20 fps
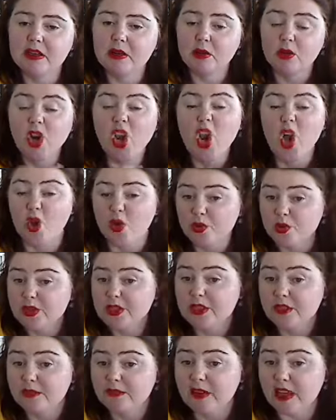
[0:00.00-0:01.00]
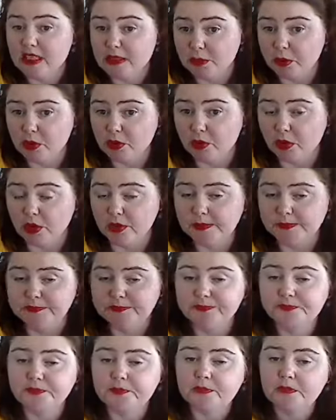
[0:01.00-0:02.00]
closed Facebook group.
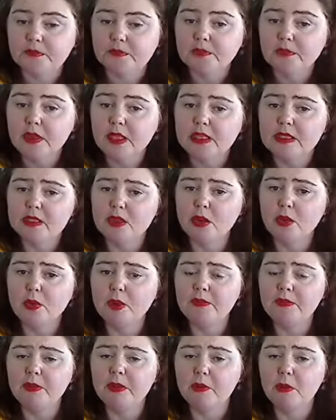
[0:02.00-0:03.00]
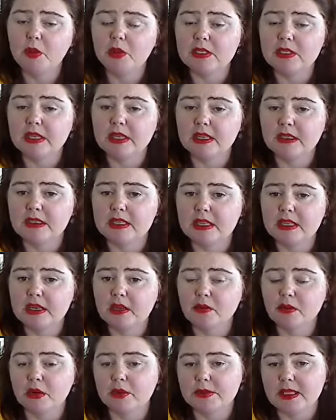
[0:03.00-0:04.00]
So we've been wanting to get a
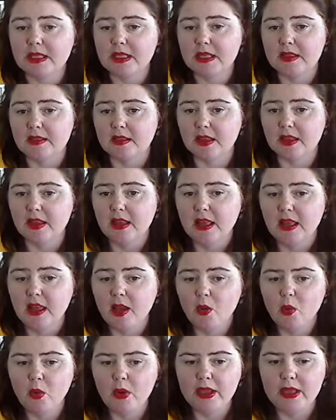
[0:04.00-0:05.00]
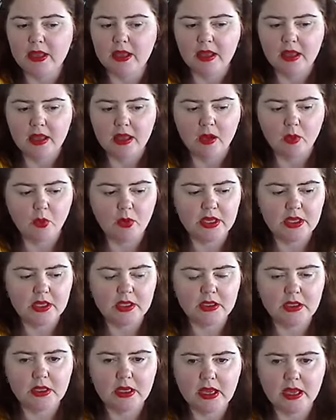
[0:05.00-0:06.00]
group together where we
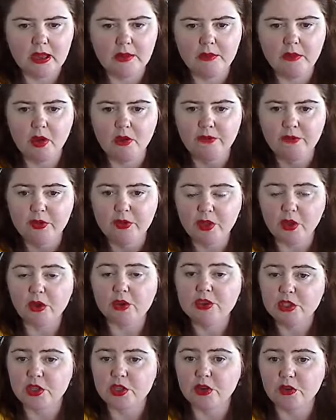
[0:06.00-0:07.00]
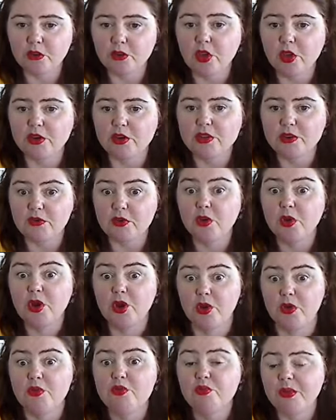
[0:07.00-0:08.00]
can, for those of you
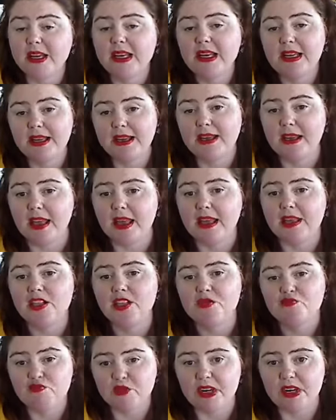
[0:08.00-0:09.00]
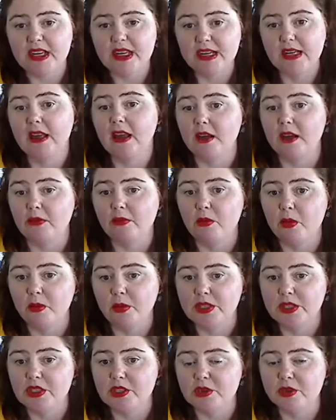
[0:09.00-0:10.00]
who are really engaged and really love what
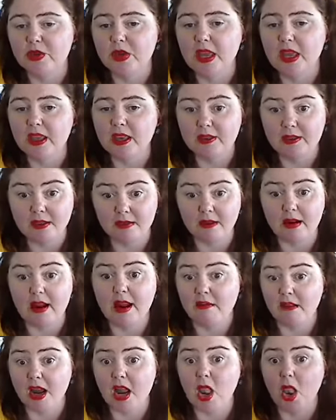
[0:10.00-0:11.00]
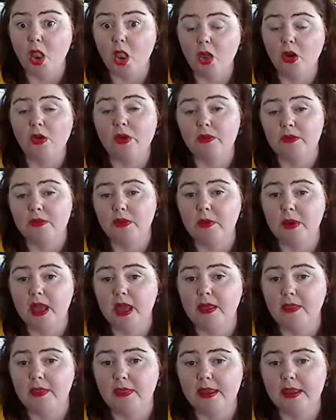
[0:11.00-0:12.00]
we do, and there are a lot of you
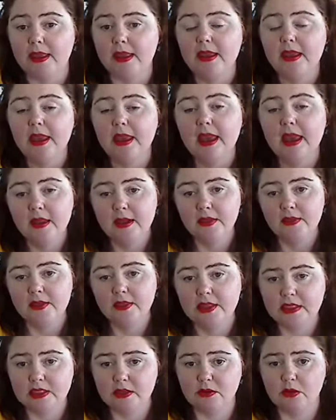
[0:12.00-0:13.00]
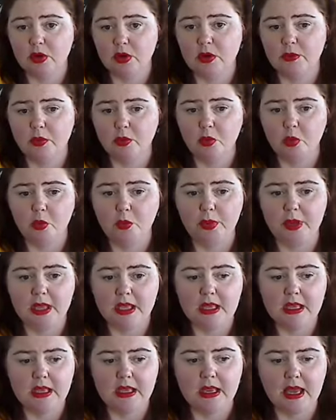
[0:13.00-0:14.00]
out there, this group will
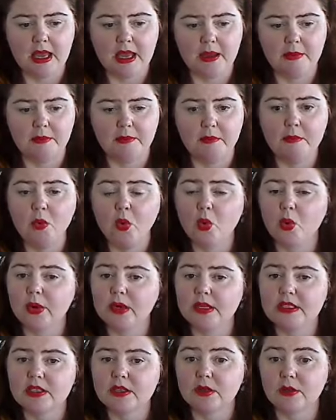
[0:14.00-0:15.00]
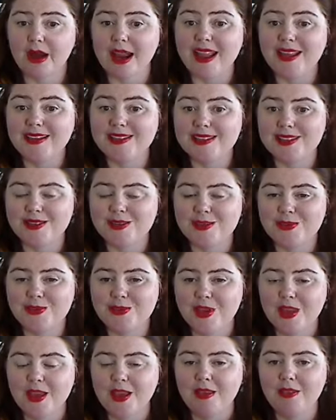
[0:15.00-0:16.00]
be more interactive
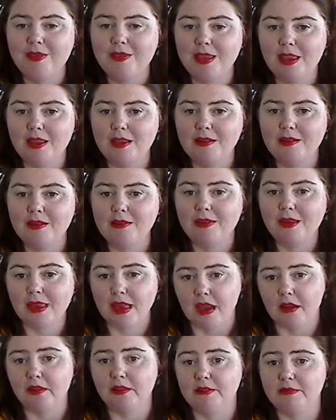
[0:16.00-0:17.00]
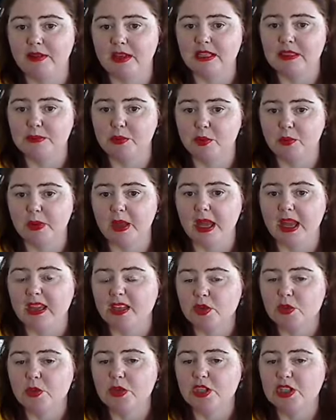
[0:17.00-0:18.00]
than the current Facebook
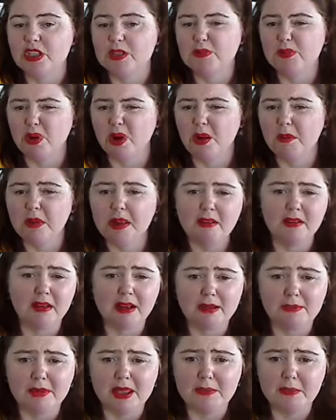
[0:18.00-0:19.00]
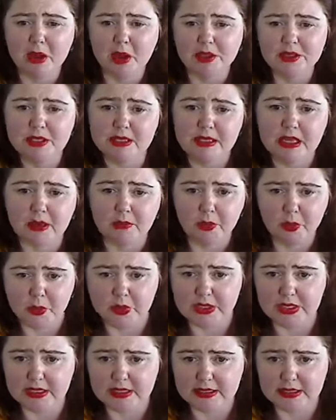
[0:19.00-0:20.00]
page, which is primarily me posting up
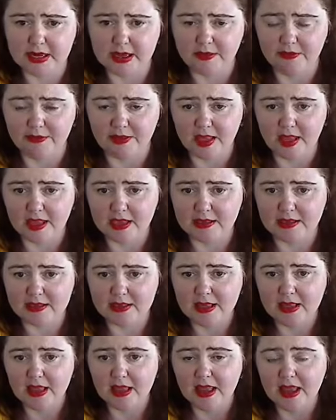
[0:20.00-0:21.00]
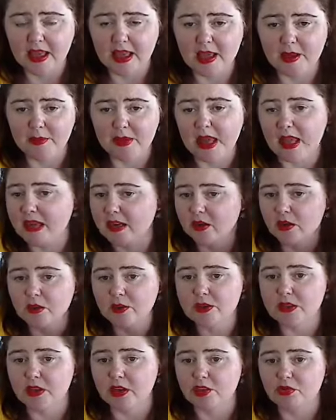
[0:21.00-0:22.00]
quirky stuff and
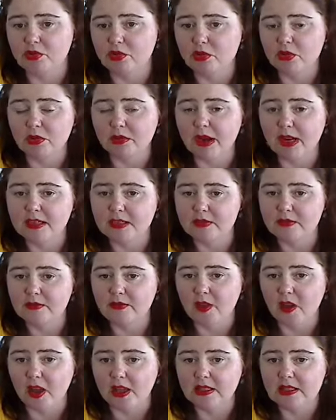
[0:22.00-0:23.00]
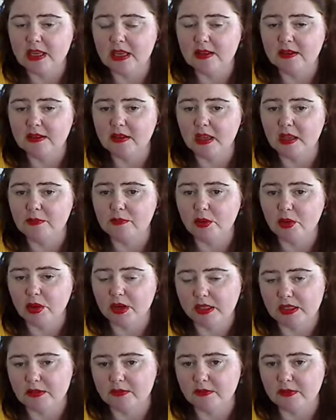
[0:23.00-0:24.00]
articles that I trawl around and find and
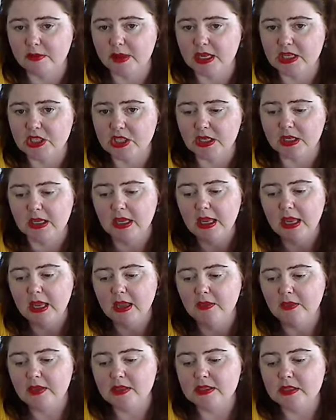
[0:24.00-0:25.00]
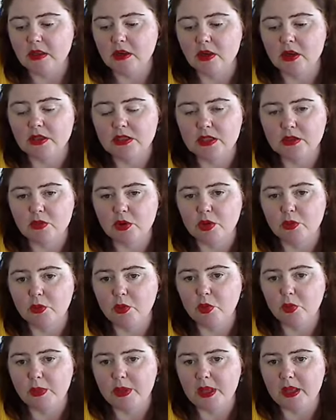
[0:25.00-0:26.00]
product information. This closed group
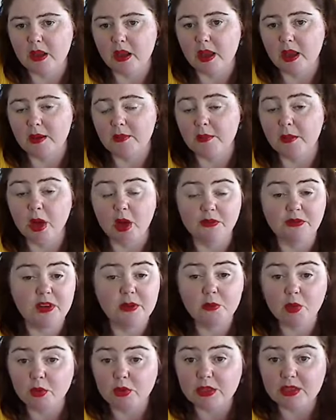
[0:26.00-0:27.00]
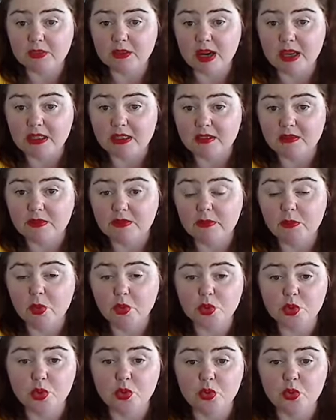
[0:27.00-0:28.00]
will be hopefully more interactive, more
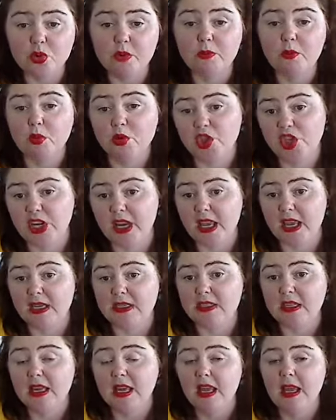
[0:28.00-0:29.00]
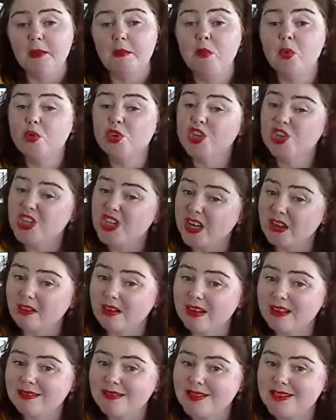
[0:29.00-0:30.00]
talk, more chat, more
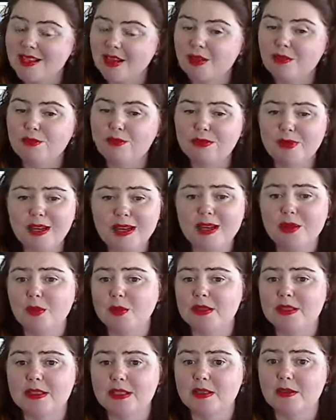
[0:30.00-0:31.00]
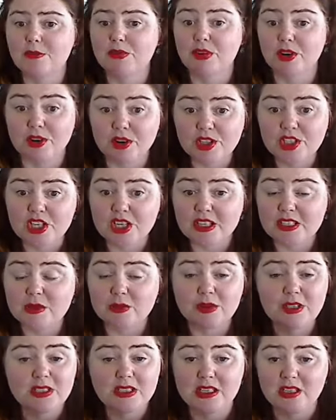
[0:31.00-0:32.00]
sharing. So I really want to see the projects. I
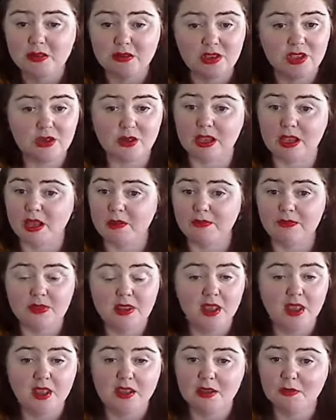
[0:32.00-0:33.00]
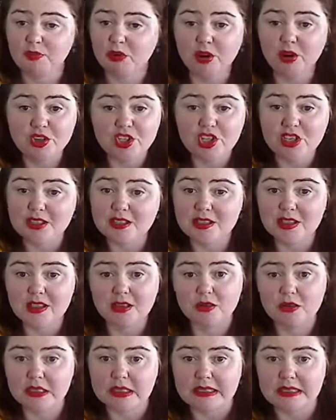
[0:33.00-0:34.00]
want to see the projects that
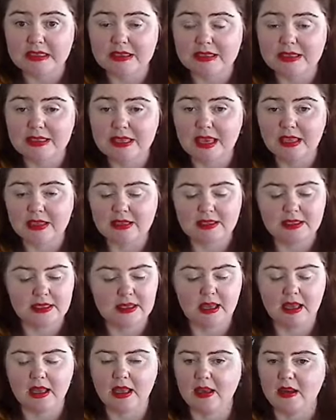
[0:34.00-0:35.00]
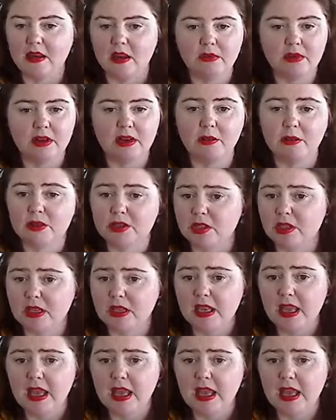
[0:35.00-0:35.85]
you're knitting in skeins yarn. I really want you,